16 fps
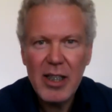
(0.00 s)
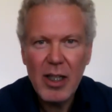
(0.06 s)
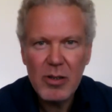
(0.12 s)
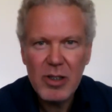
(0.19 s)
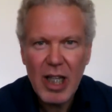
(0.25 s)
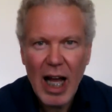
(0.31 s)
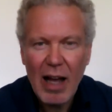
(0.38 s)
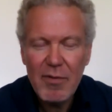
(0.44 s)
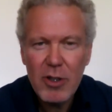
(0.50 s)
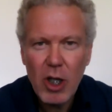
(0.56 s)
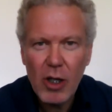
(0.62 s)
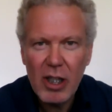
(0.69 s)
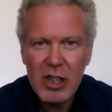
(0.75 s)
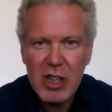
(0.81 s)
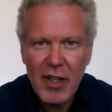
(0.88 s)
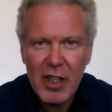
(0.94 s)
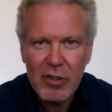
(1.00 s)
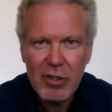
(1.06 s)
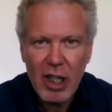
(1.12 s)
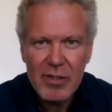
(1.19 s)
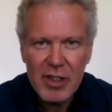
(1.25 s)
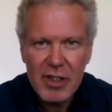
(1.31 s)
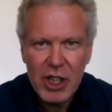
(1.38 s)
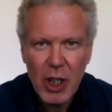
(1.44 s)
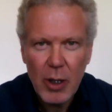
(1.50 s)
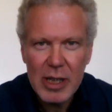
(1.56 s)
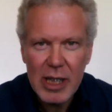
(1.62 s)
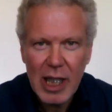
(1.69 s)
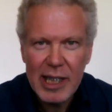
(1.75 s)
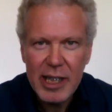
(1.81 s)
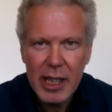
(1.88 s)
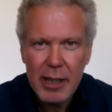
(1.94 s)
And look, uh, have you got those photographs to show
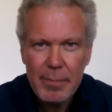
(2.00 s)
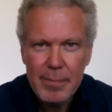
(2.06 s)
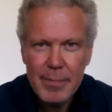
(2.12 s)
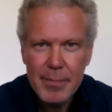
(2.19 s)
us later?